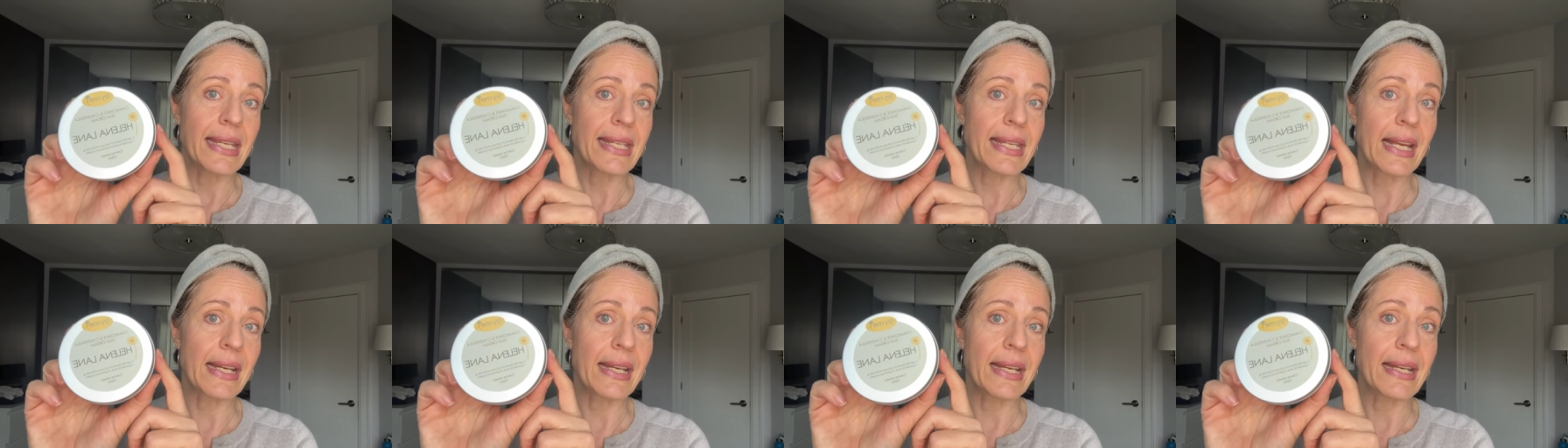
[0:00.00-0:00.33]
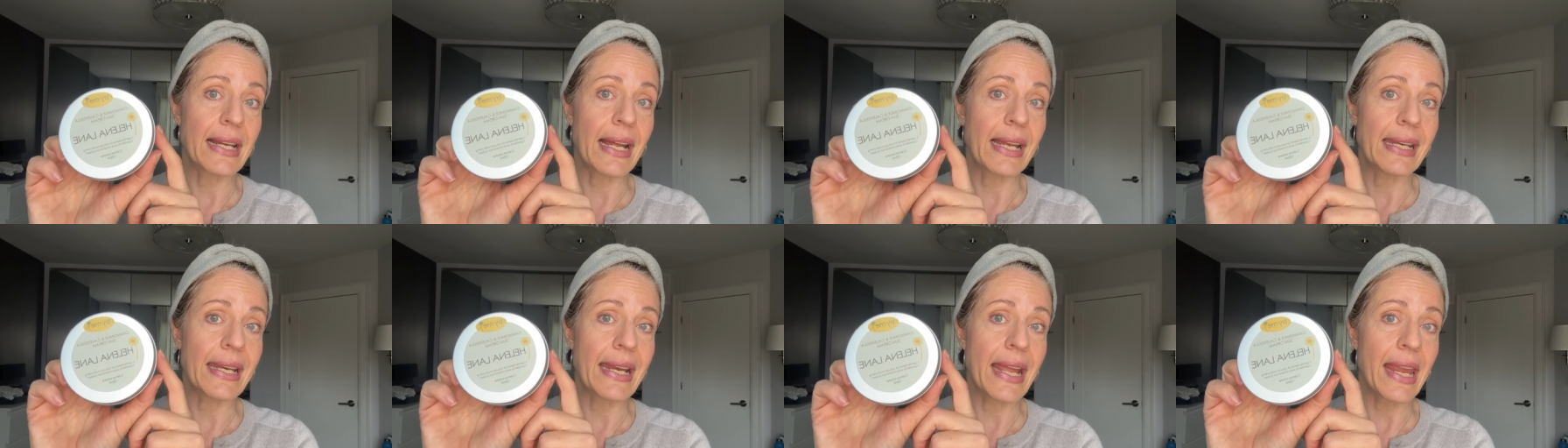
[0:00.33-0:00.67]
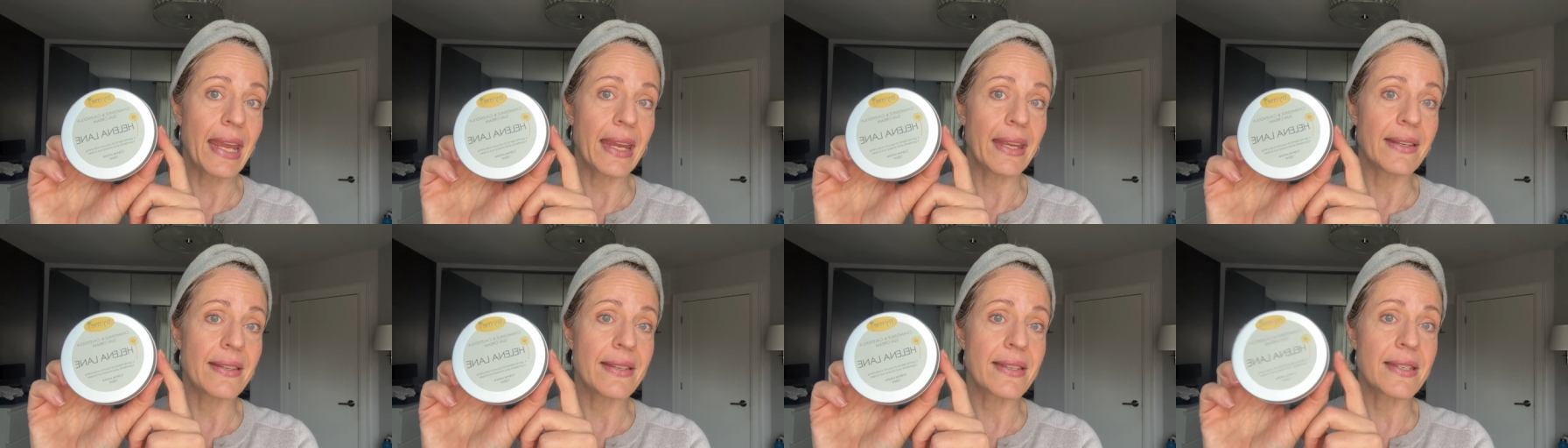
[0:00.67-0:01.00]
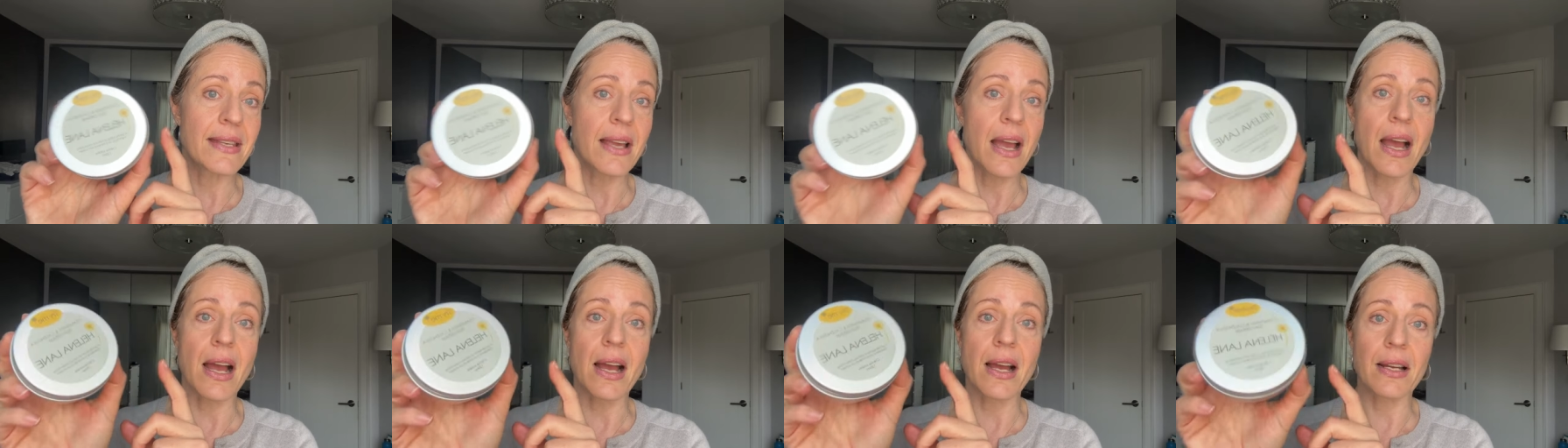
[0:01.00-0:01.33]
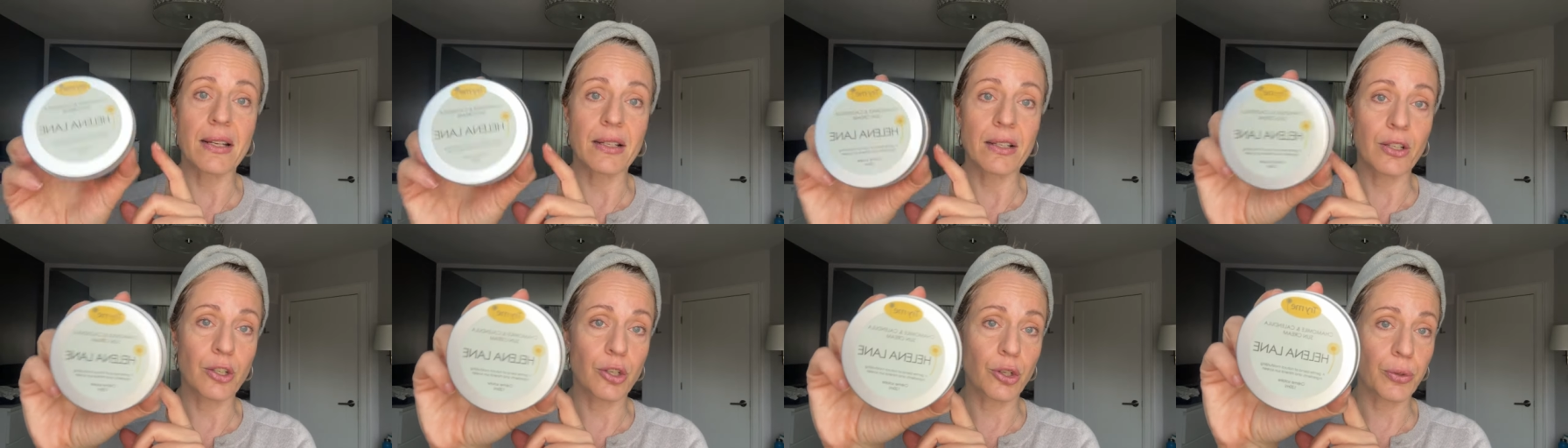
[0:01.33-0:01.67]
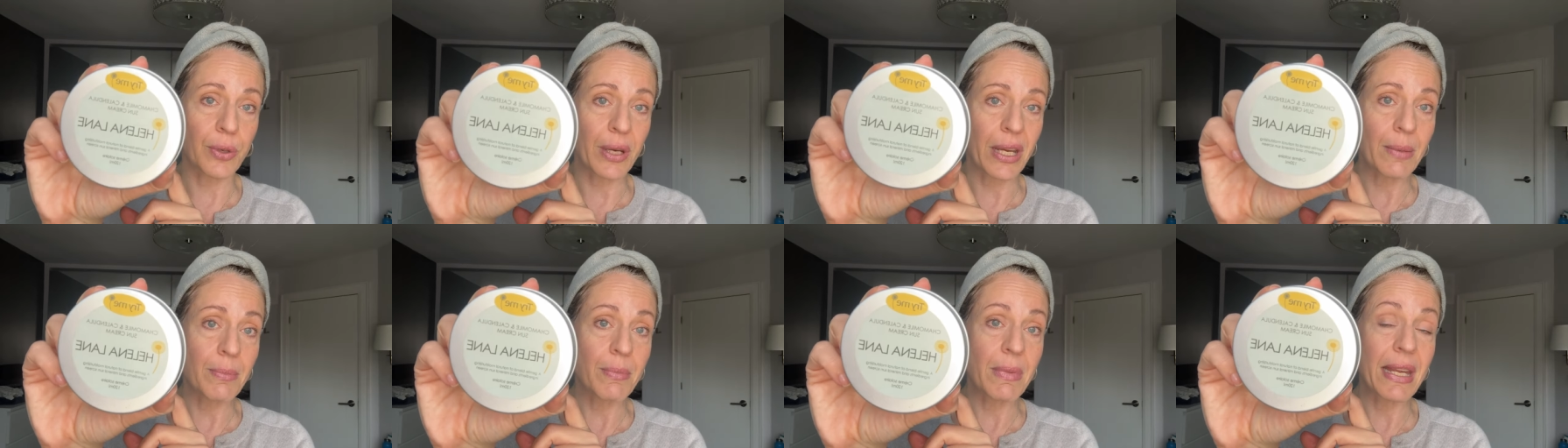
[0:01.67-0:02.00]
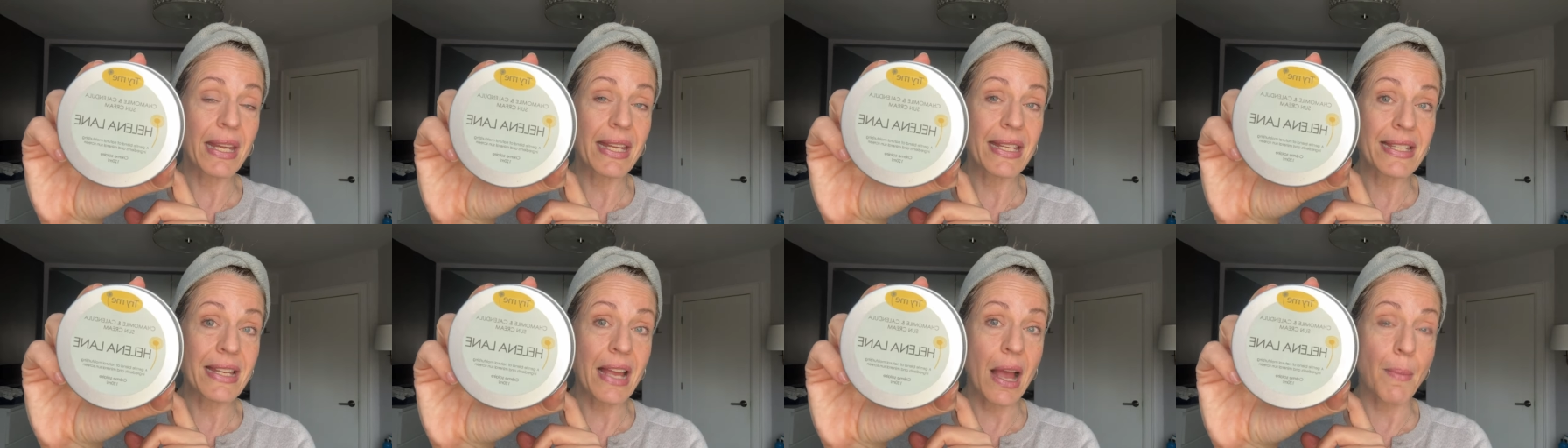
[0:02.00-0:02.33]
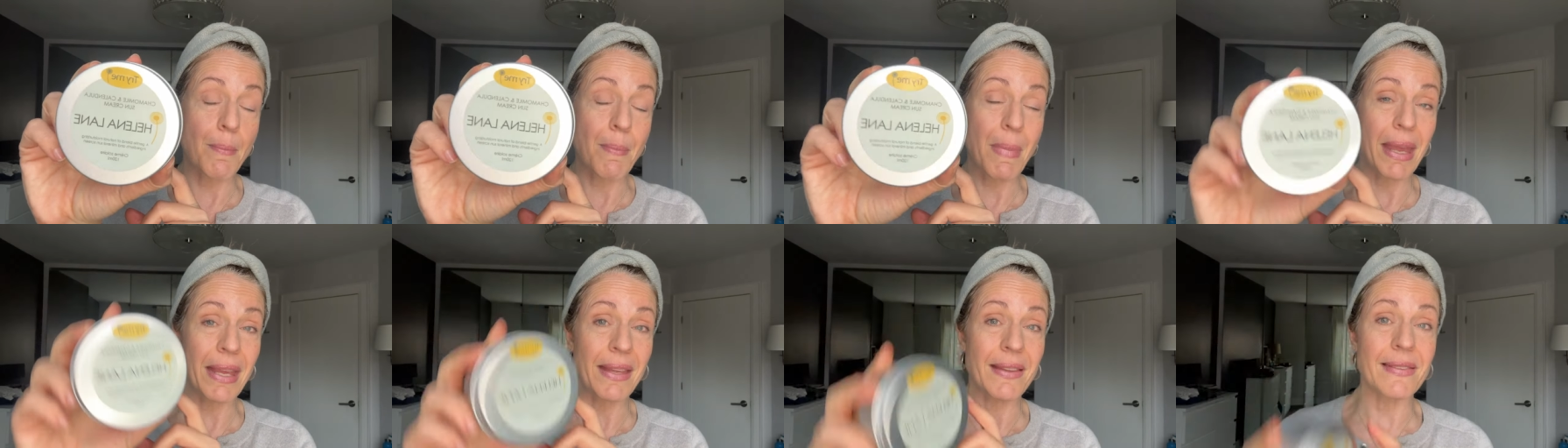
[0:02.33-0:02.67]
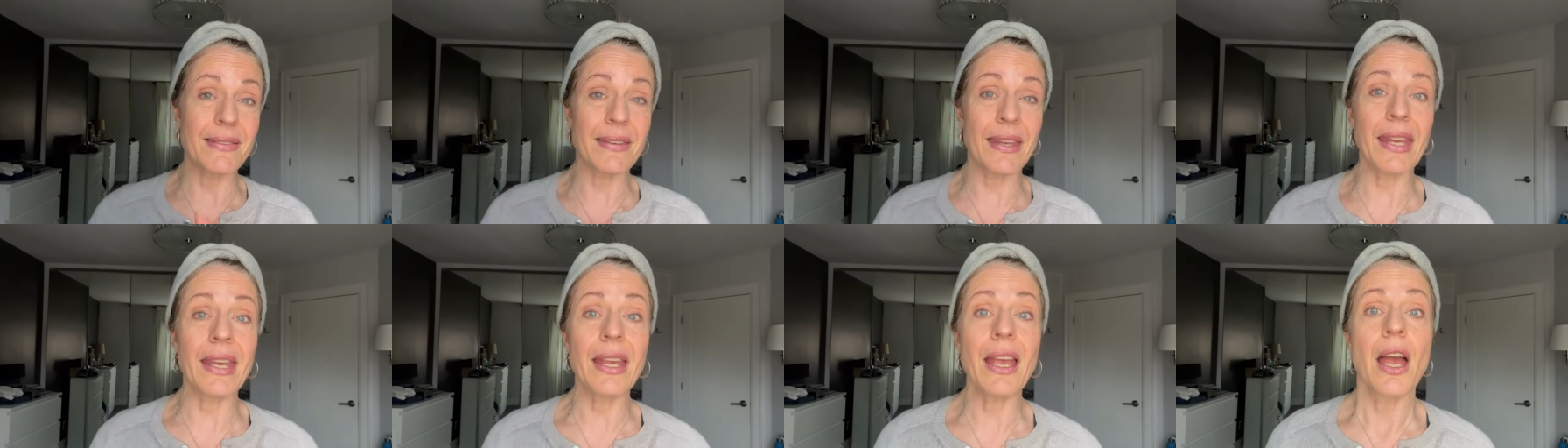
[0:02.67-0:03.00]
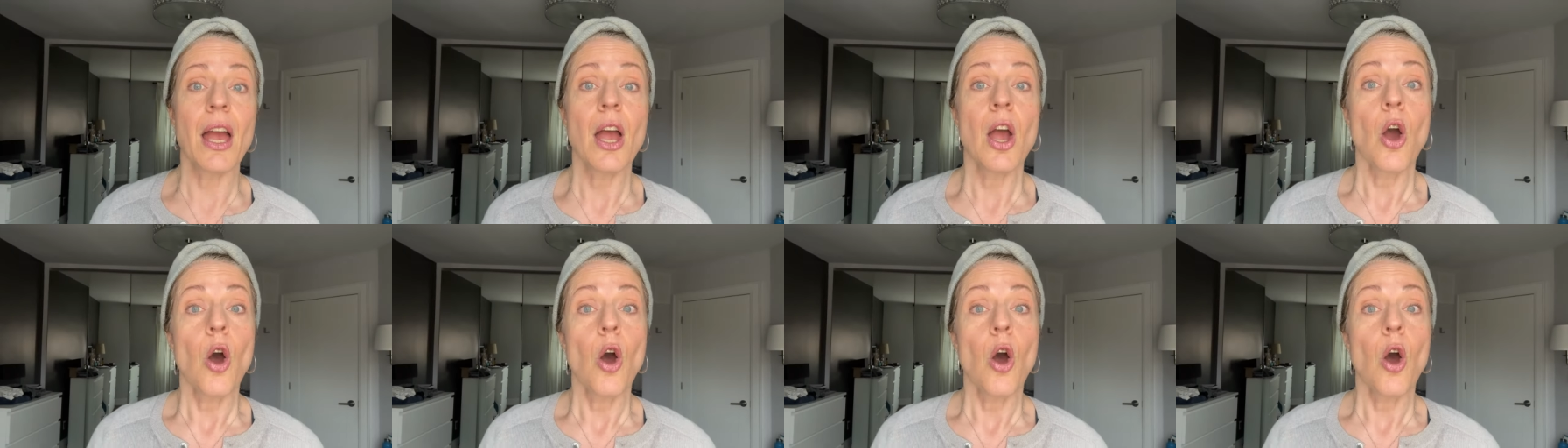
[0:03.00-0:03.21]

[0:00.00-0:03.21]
Helena Lane's uh, cream is amazing.